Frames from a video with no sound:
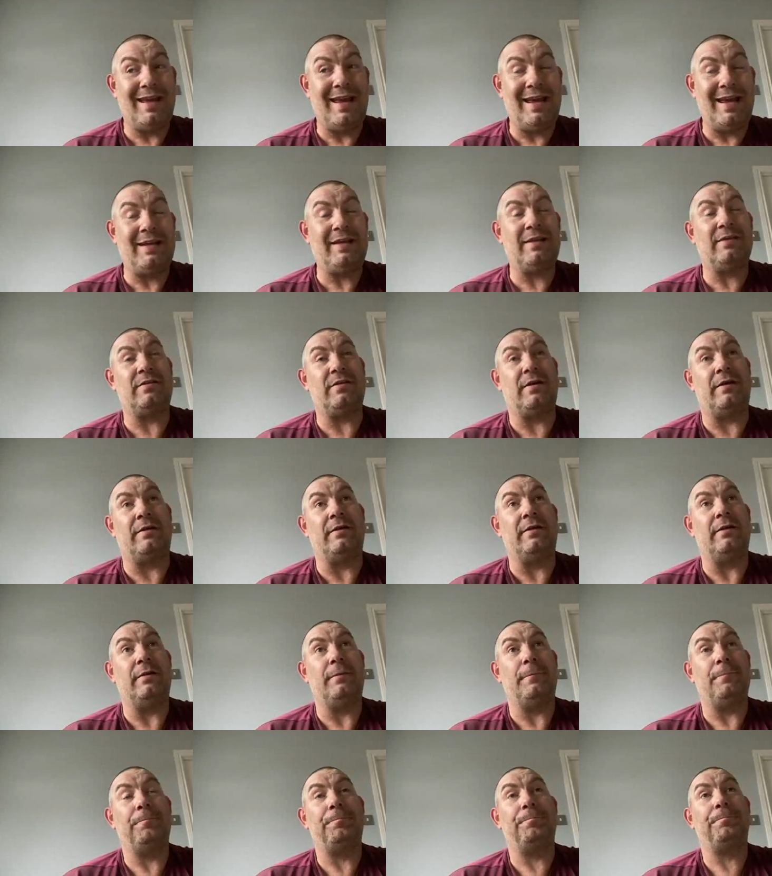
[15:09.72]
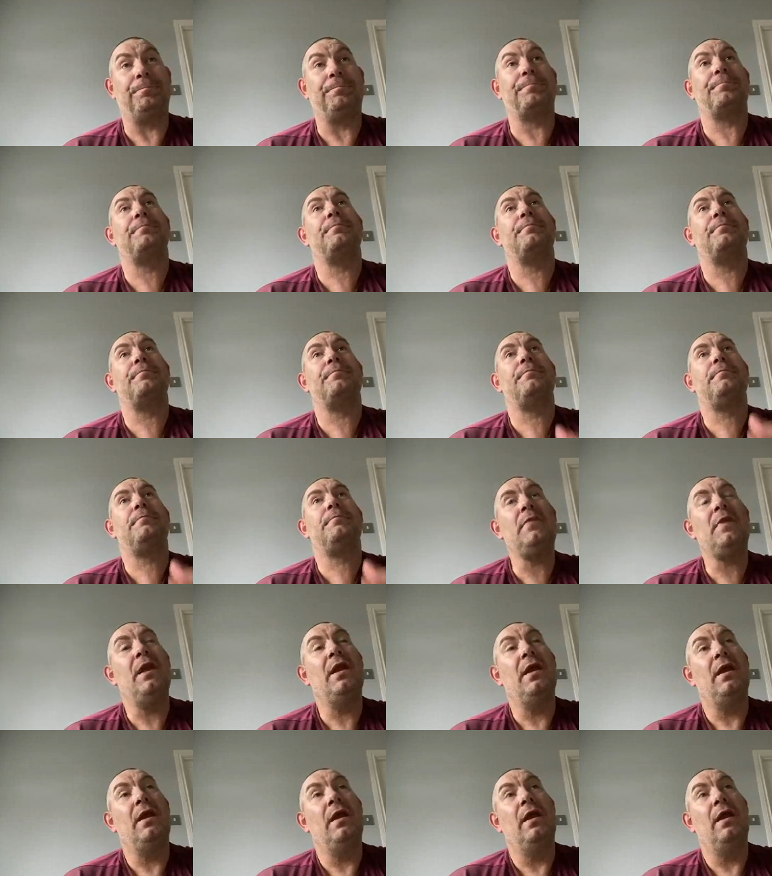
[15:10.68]
I'll do anything
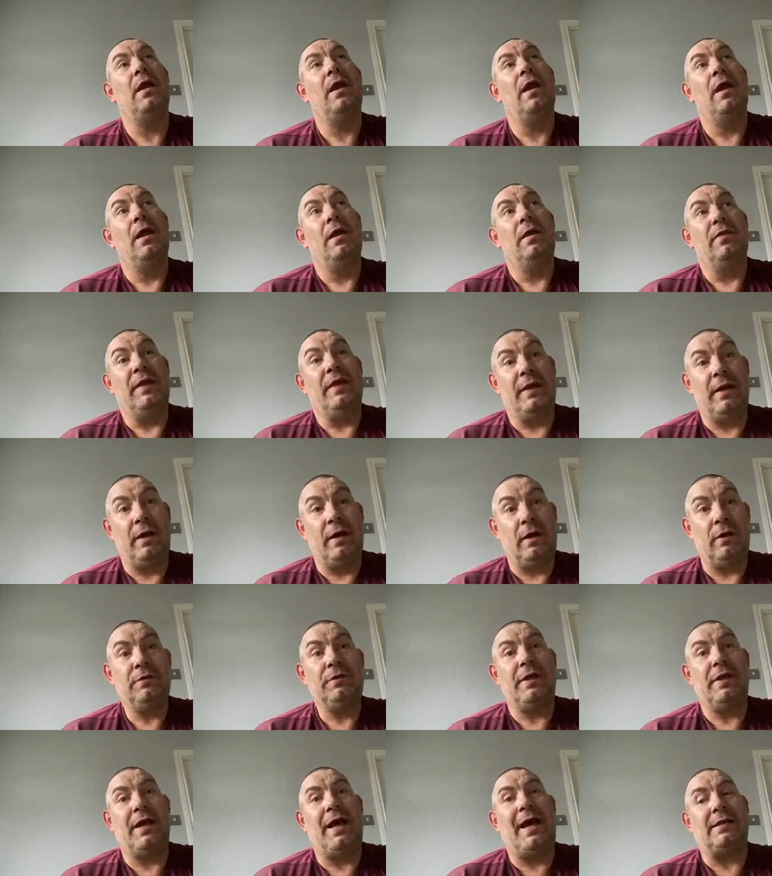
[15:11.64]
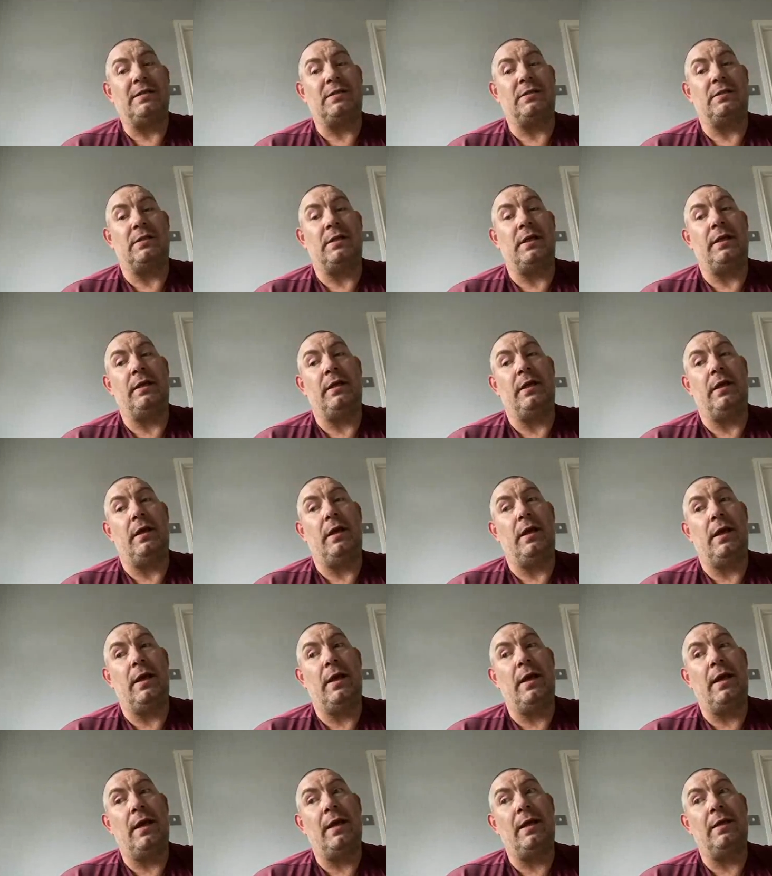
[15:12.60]
else. I'll put my hand to
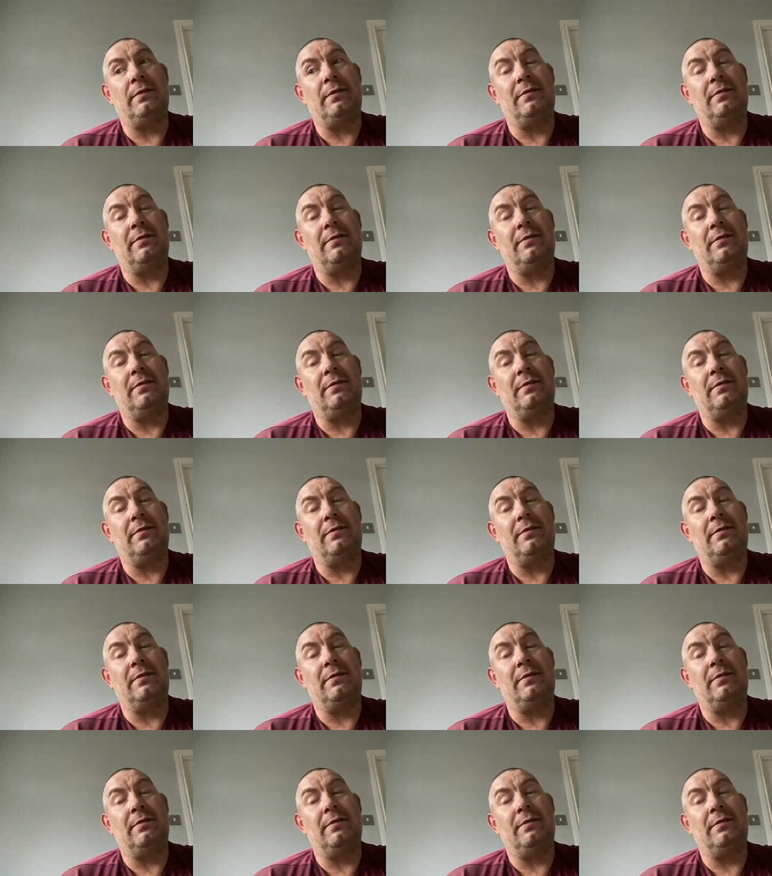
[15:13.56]
anything.